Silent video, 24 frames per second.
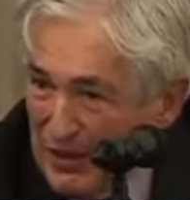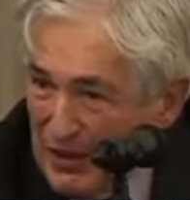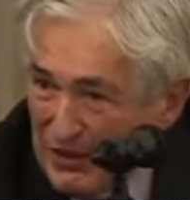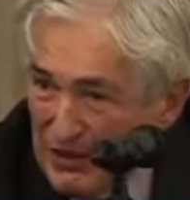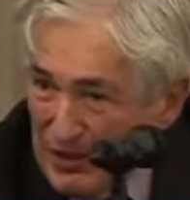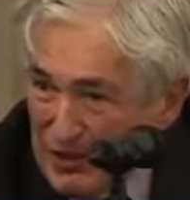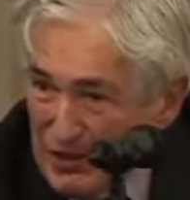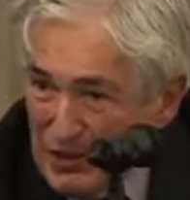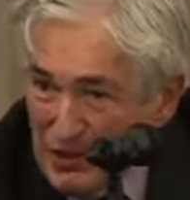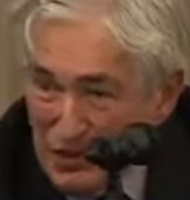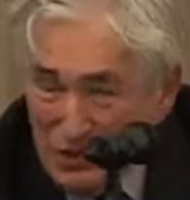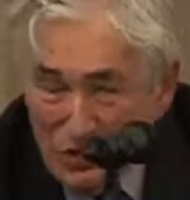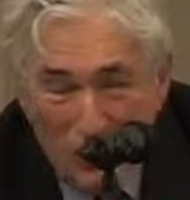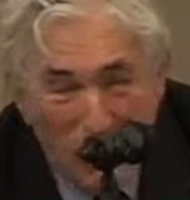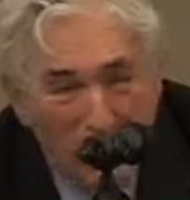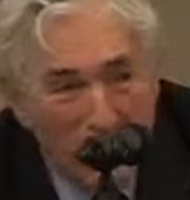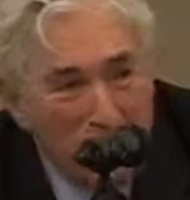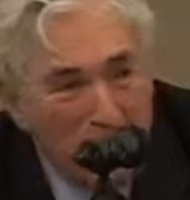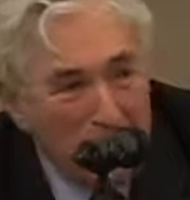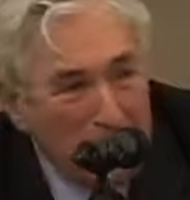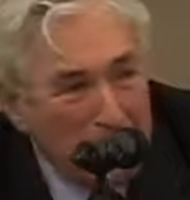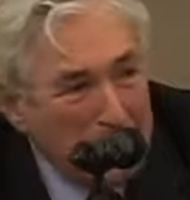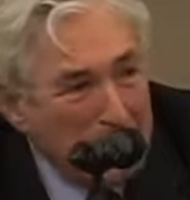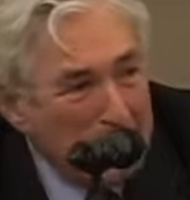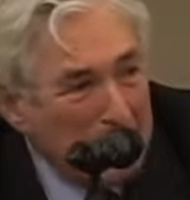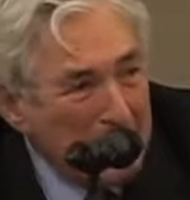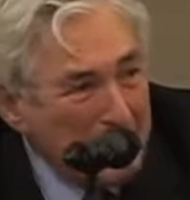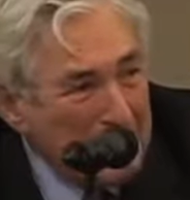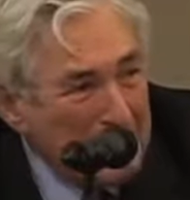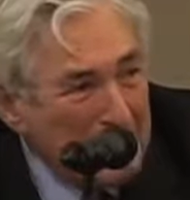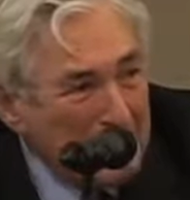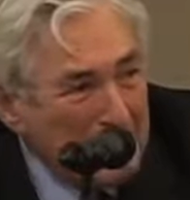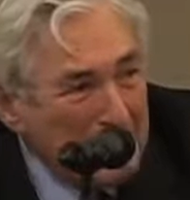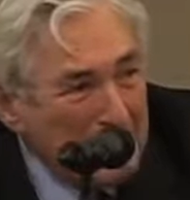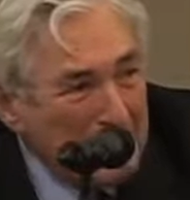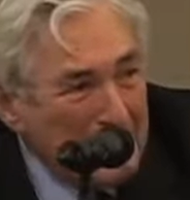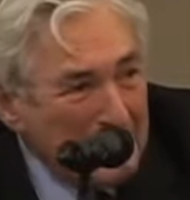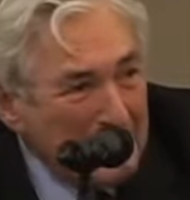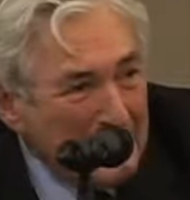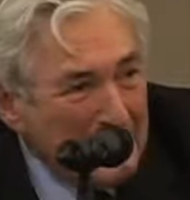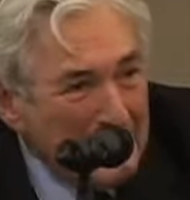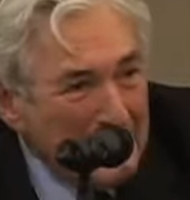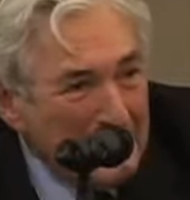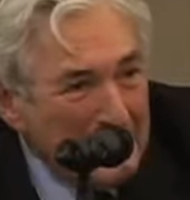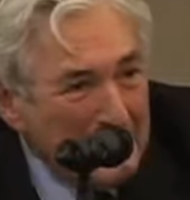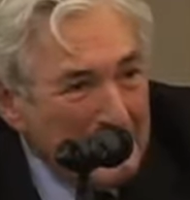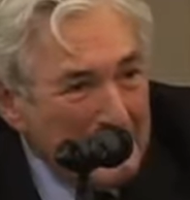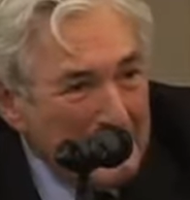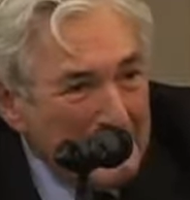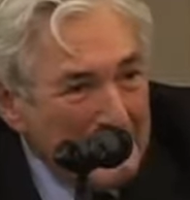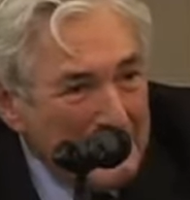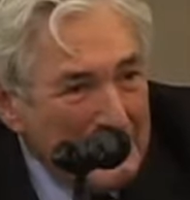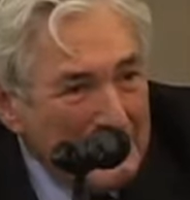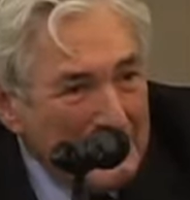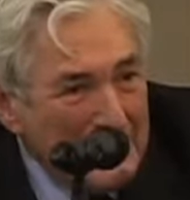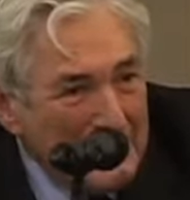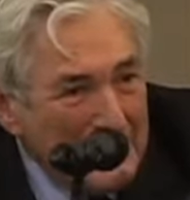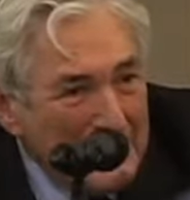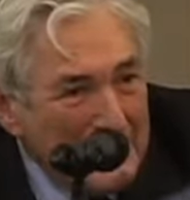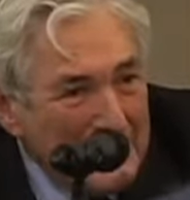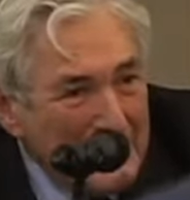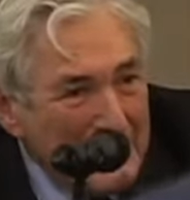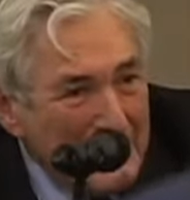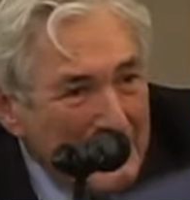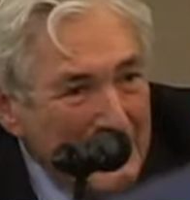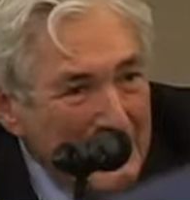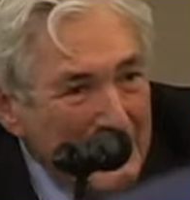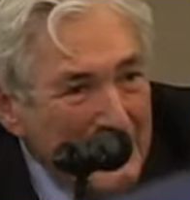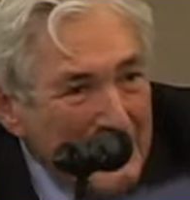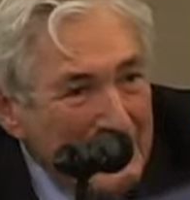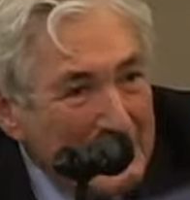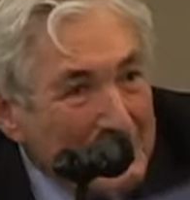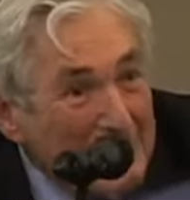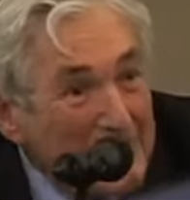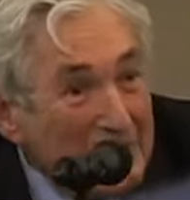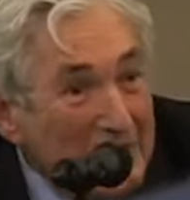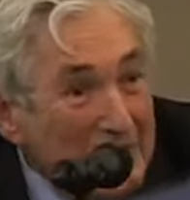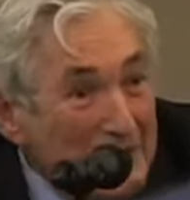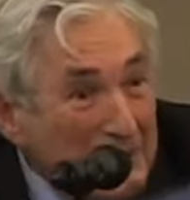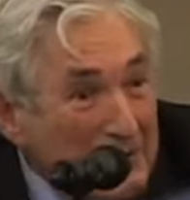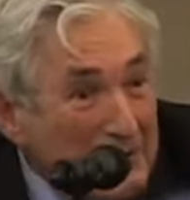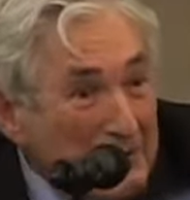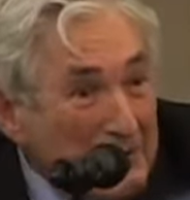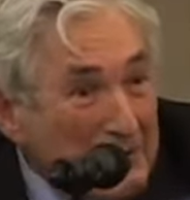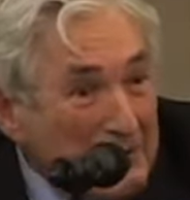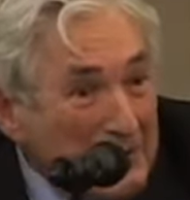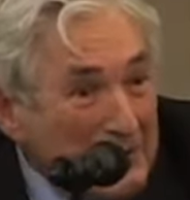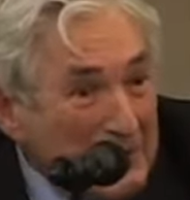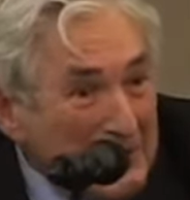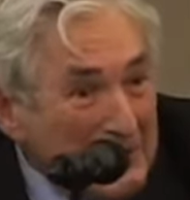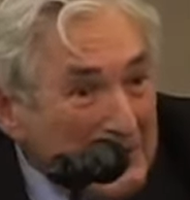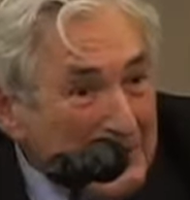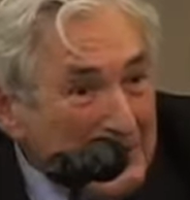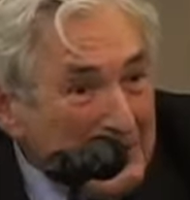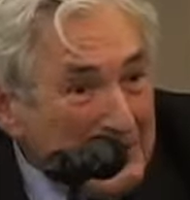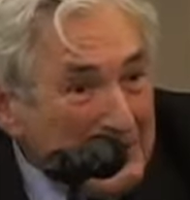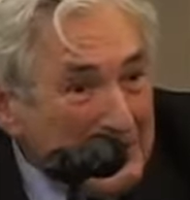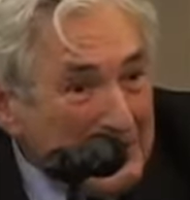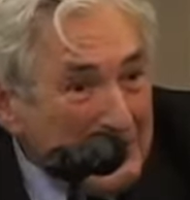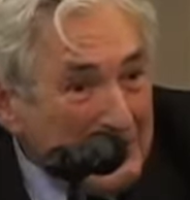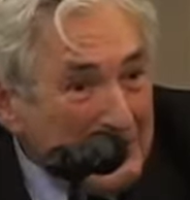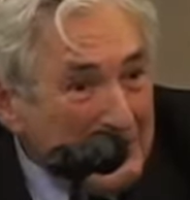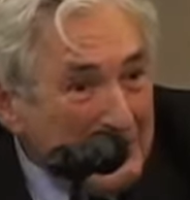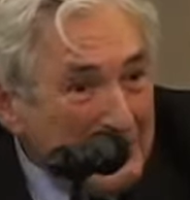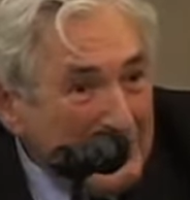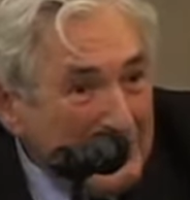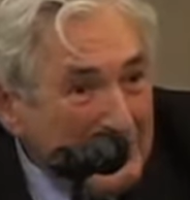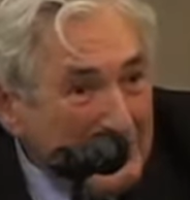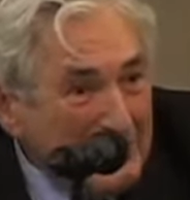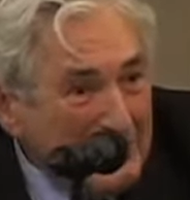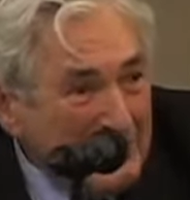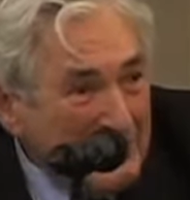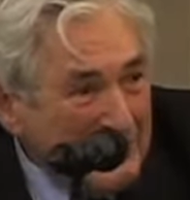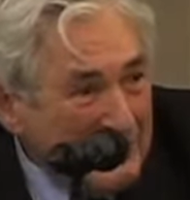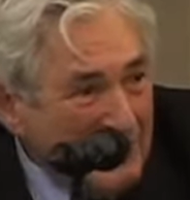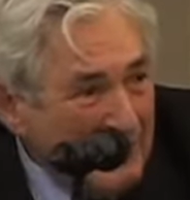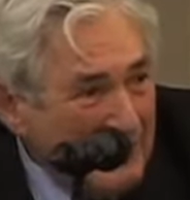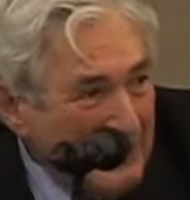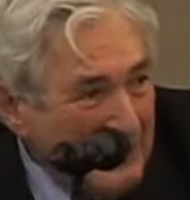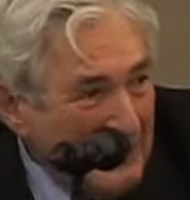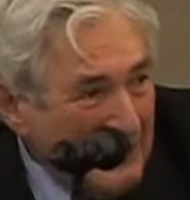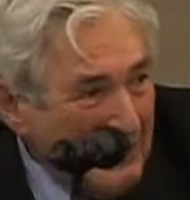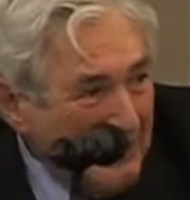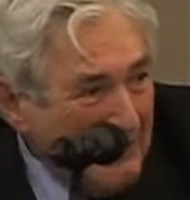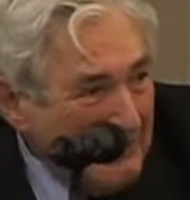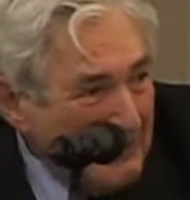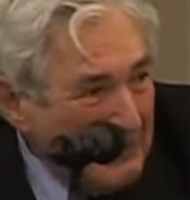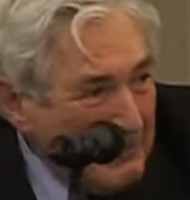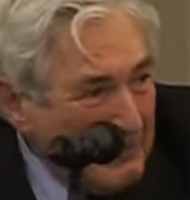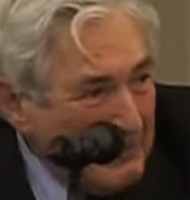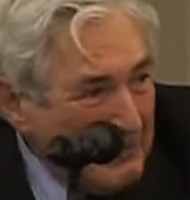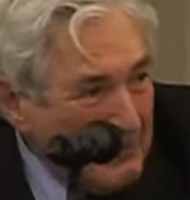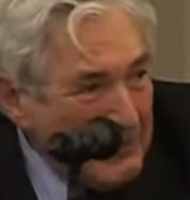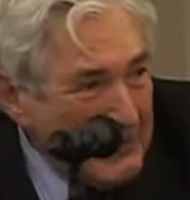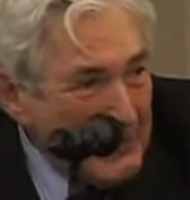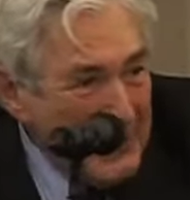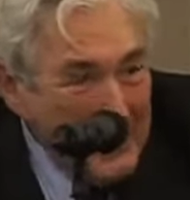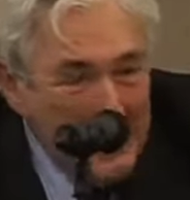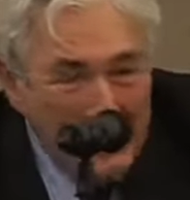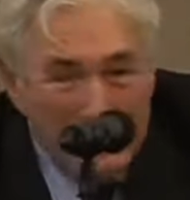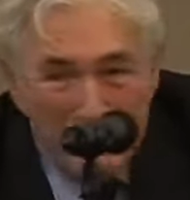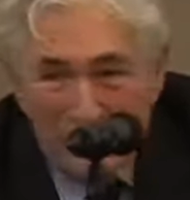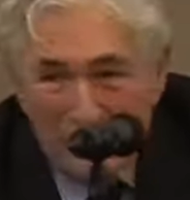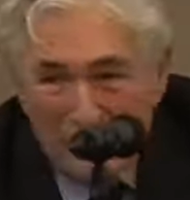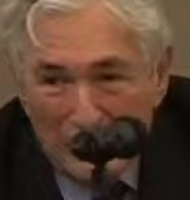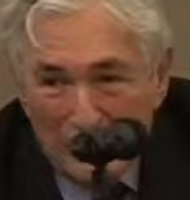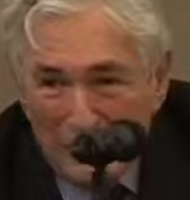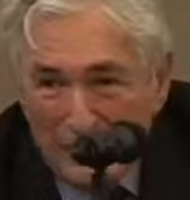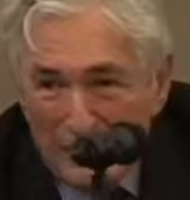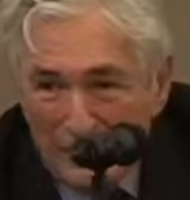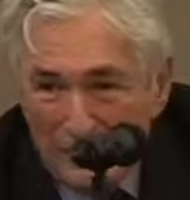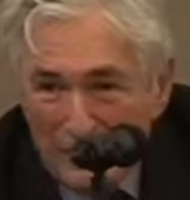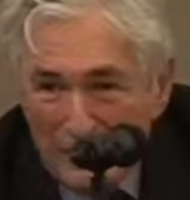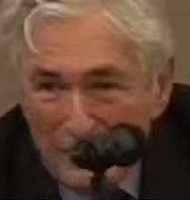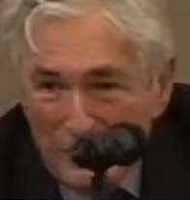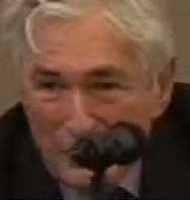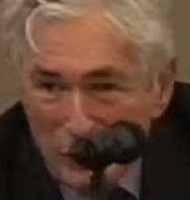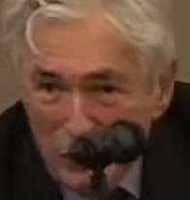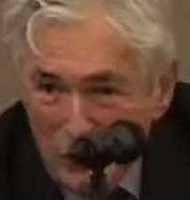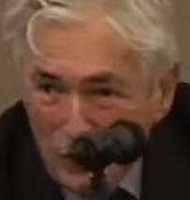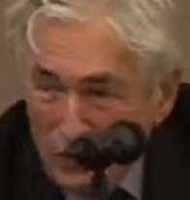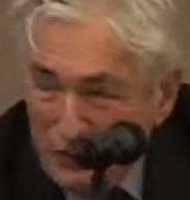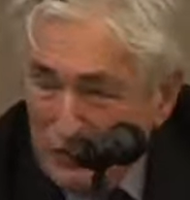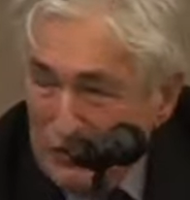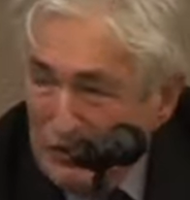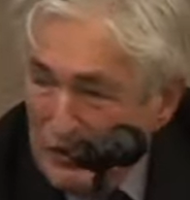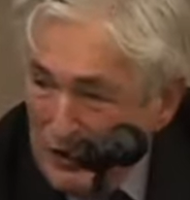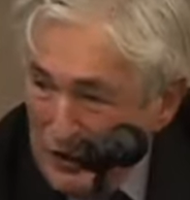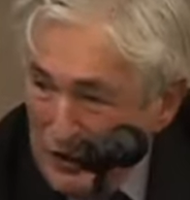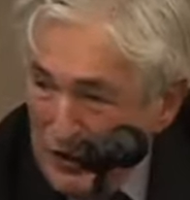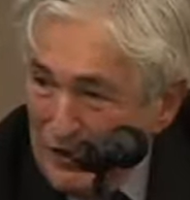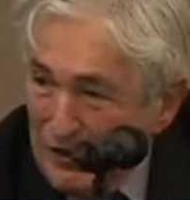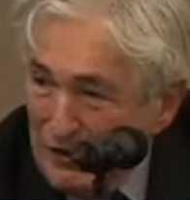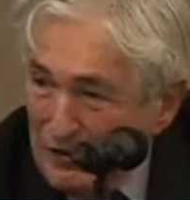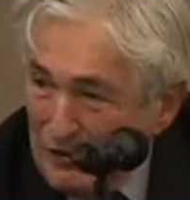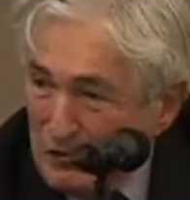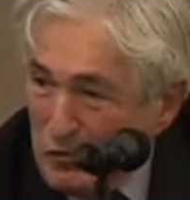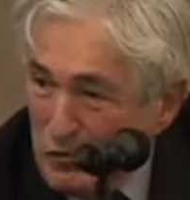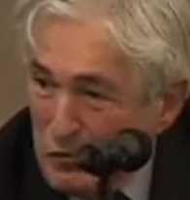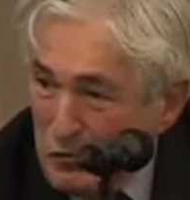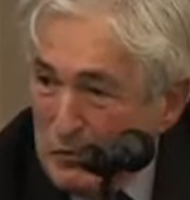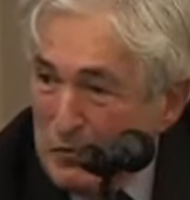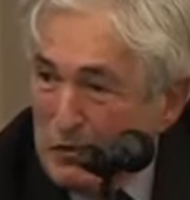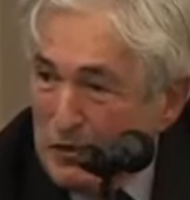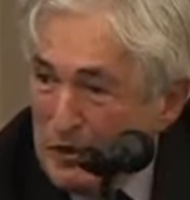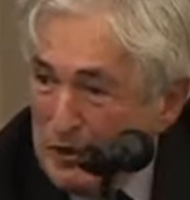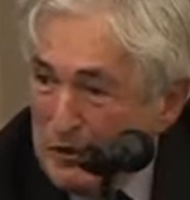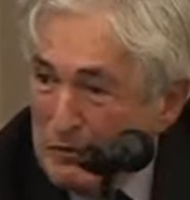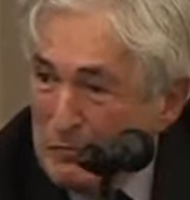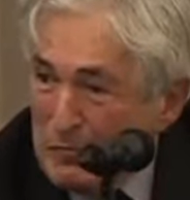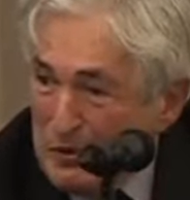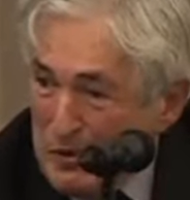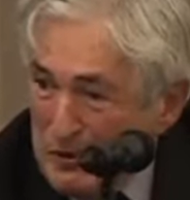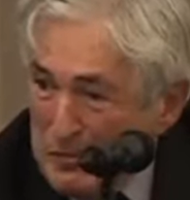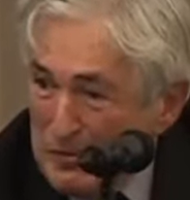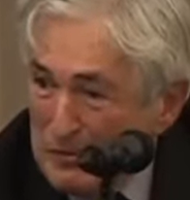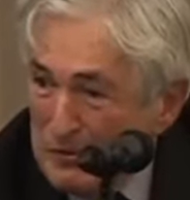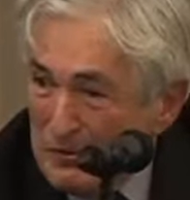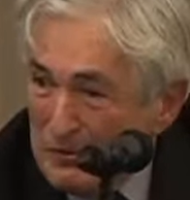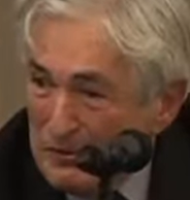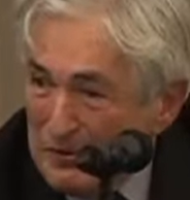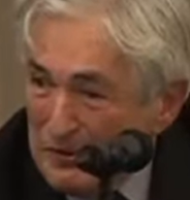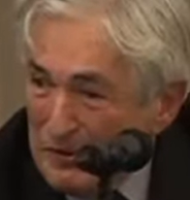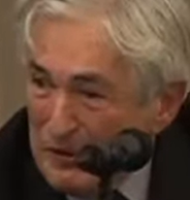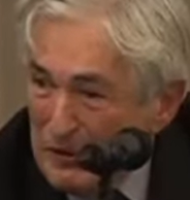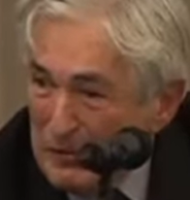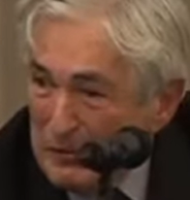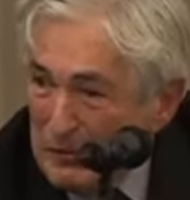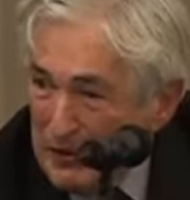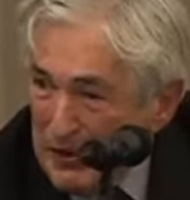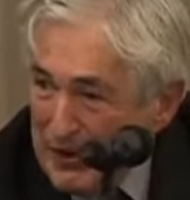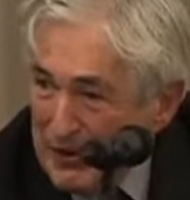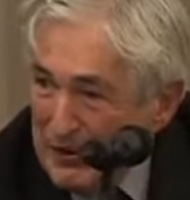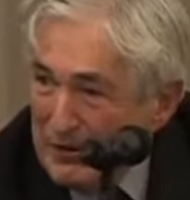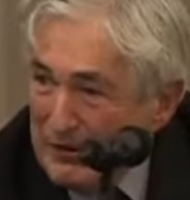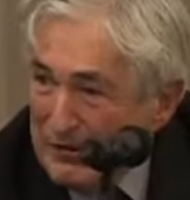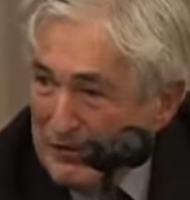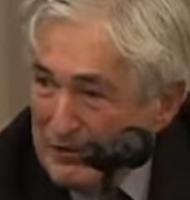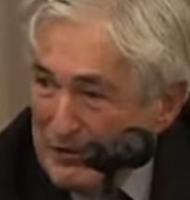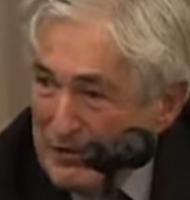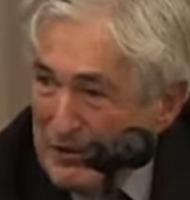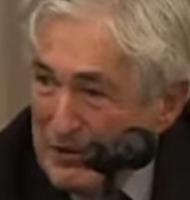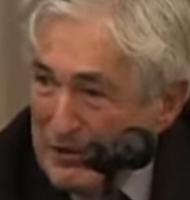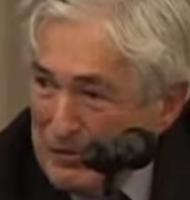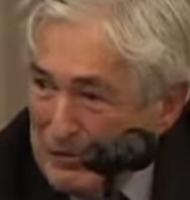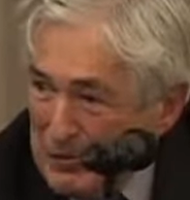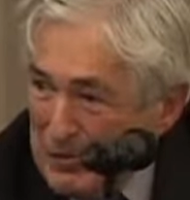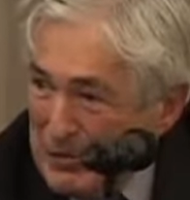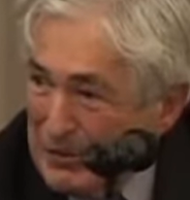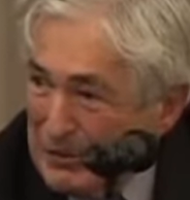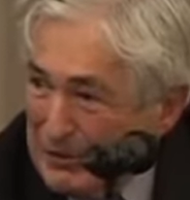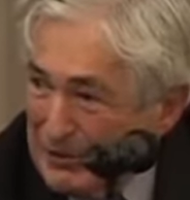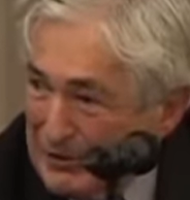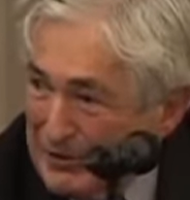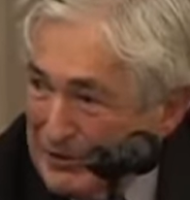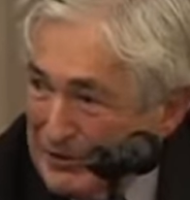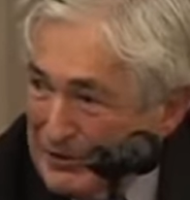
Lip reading: This is not a responsibility that we can just say has nothing to do with us. We cannot not think of 2 billion people on a planet of 9 billion.